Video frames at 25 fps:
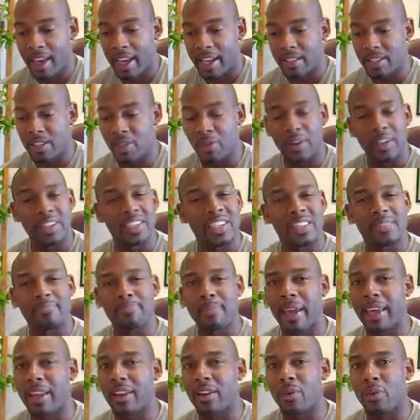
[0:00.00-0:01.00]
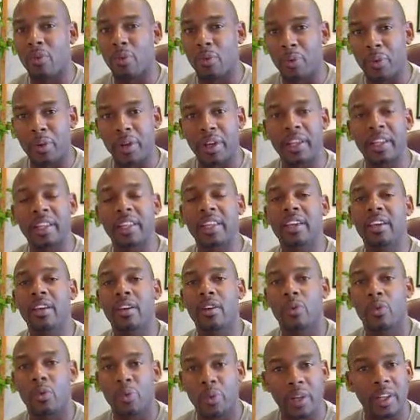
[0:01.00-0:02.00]
And so it just made it really,
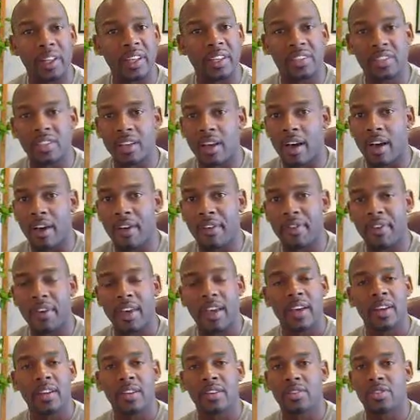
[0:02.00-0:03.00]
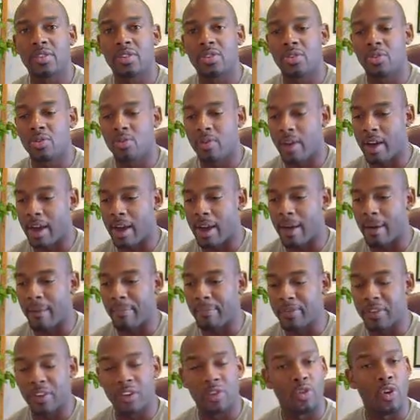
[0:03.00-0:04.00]
really tough
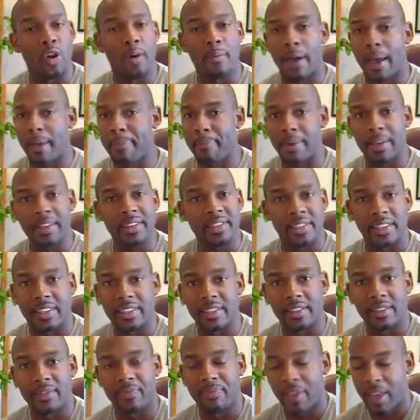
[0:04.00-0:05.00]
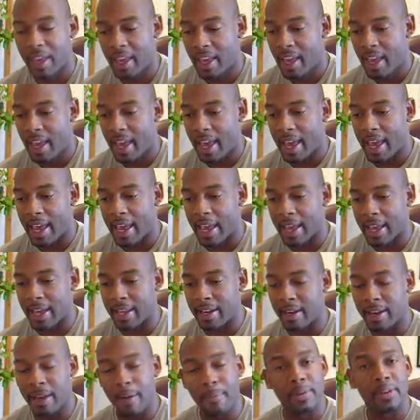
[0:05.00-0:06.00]
to grow my business.
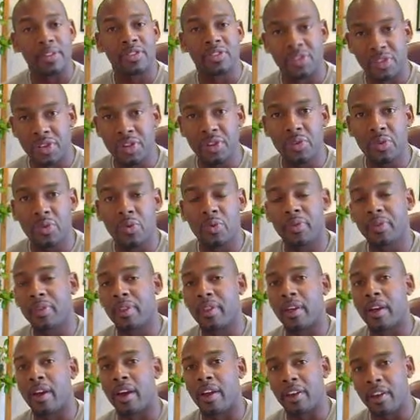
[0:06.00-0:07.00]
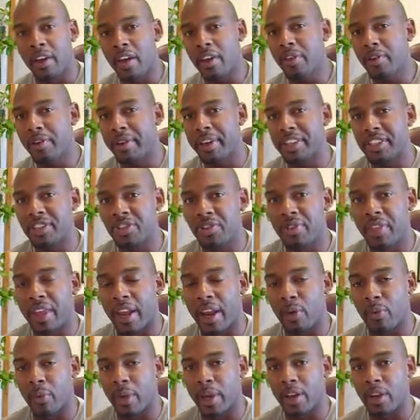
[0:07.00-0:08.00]
And number two, another issue that
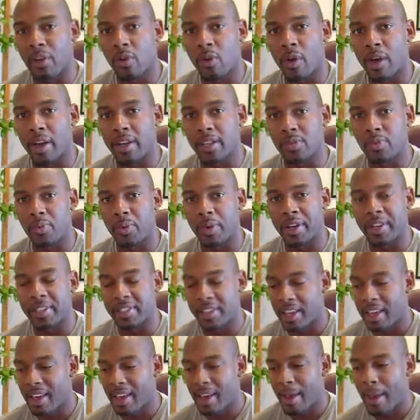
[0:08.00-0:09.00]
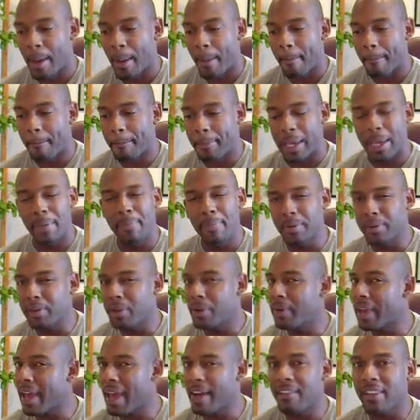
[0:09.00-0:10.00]
I ran across was people
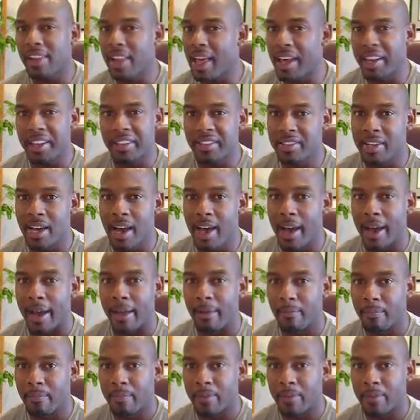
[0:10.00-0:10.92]
don't have a lot of time.